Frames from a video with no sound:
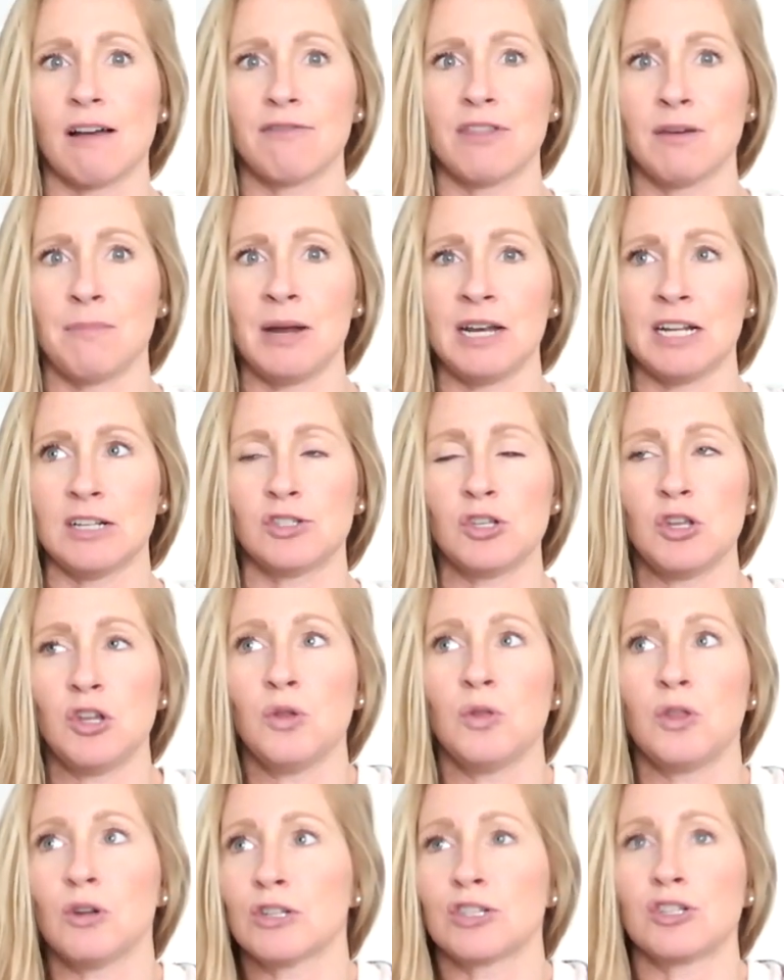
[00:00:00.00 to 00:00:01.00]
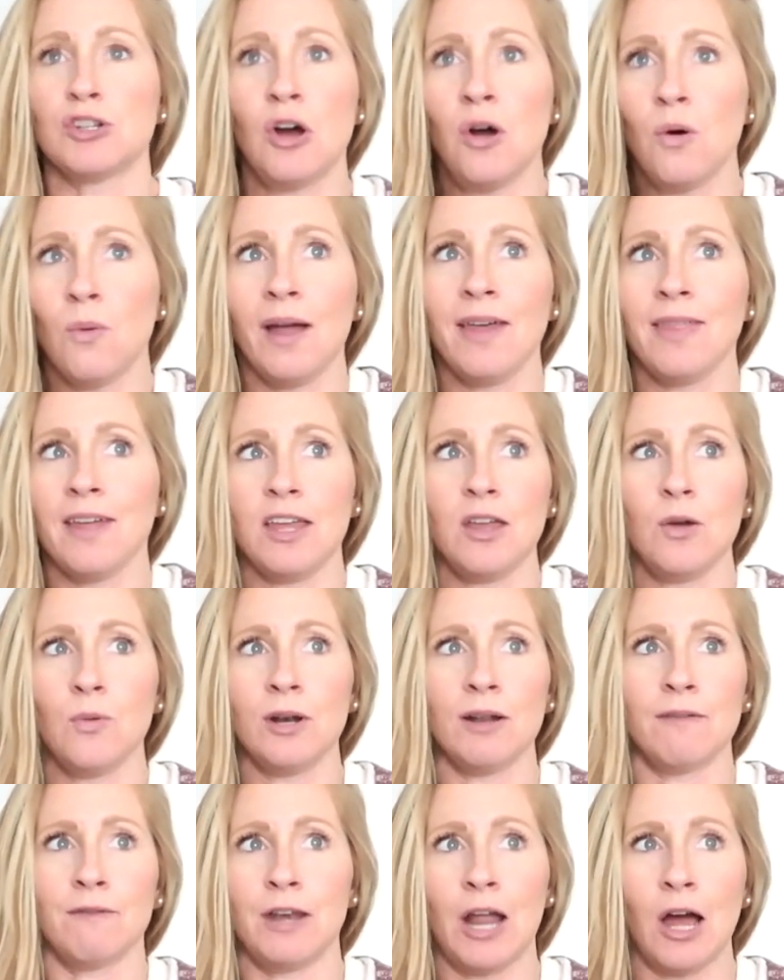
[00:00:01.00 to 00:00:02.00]
off the money. So there's no way that you
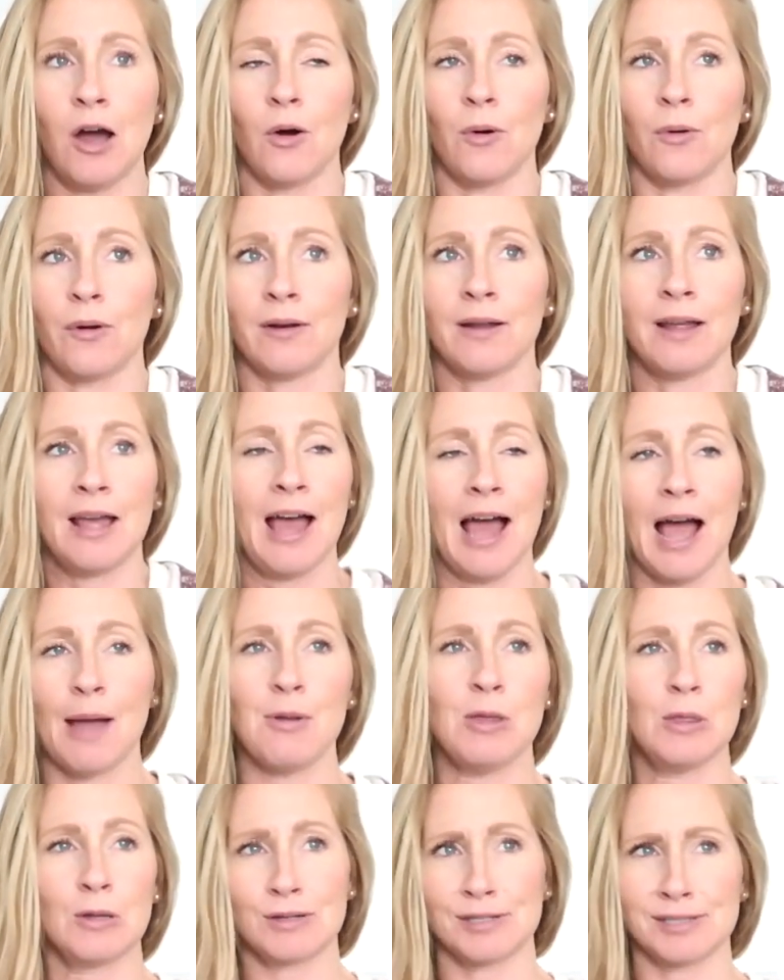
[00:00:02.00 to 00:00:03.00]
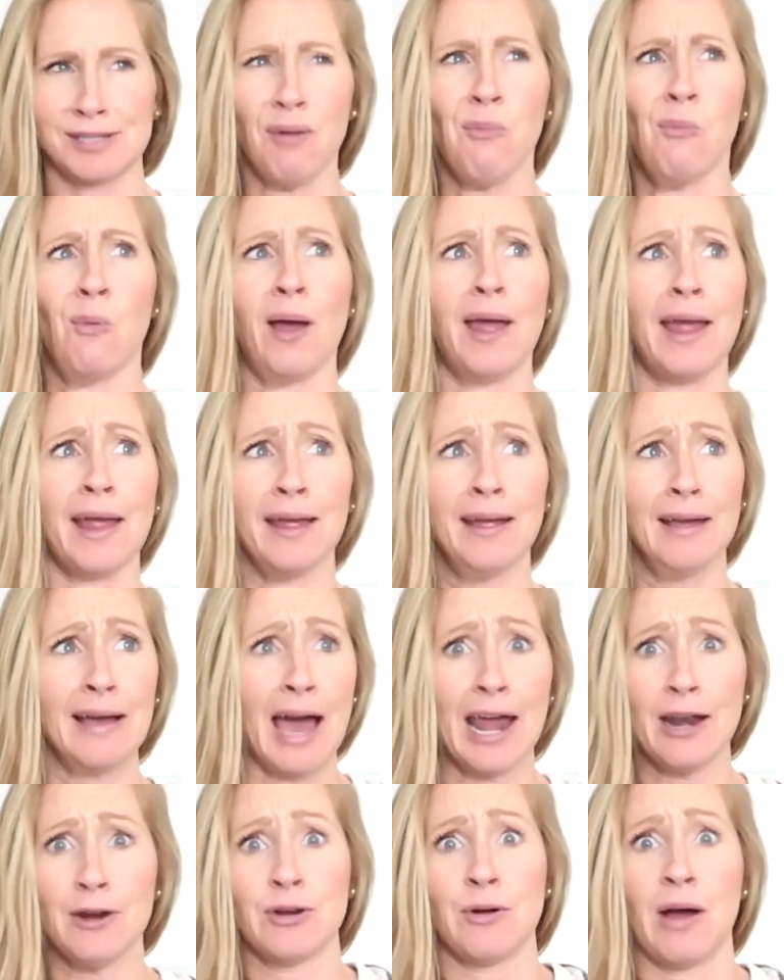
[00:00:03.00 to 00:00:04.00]
would have known. I mean, there's some way.
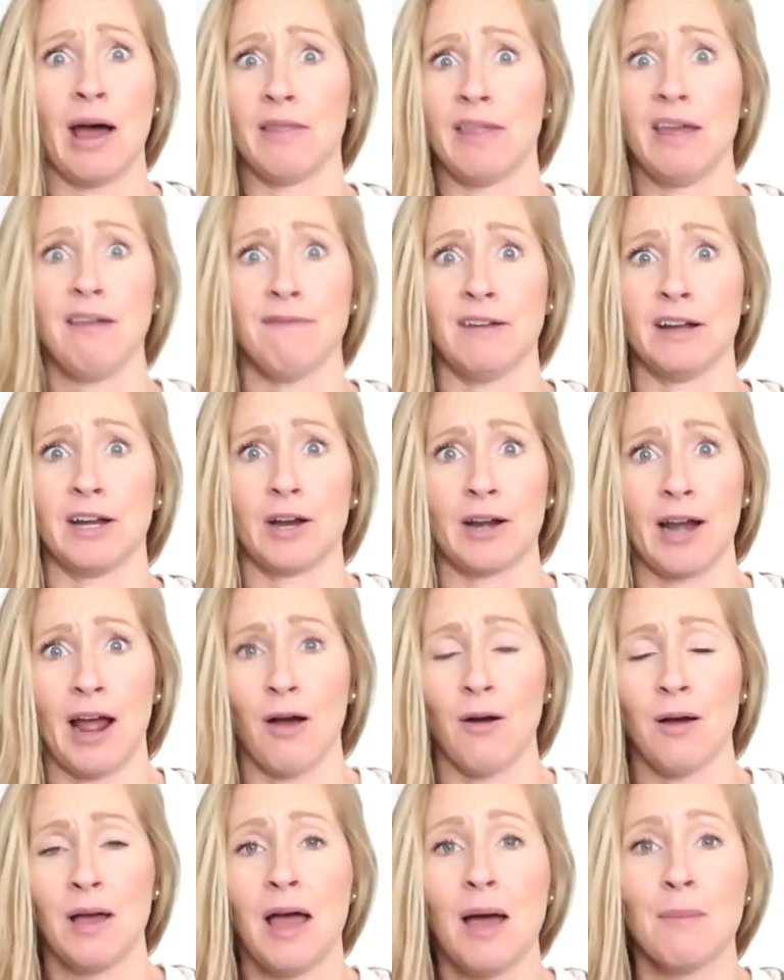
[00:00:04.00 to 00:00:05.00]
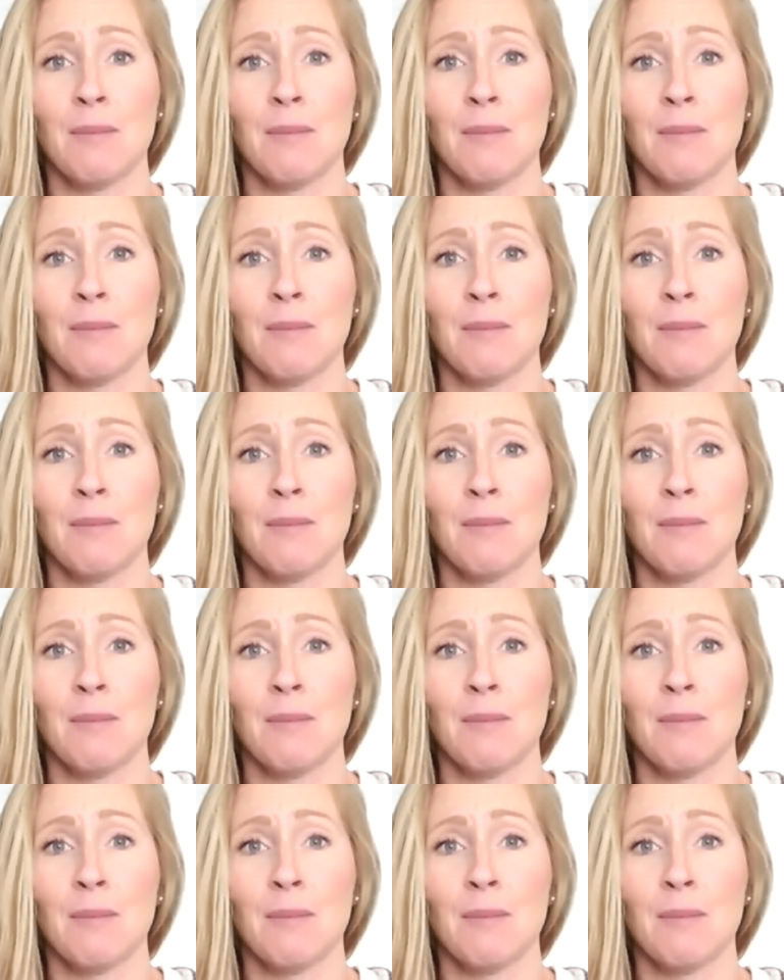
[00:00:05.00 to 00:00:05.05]
I don't know how they figure it out,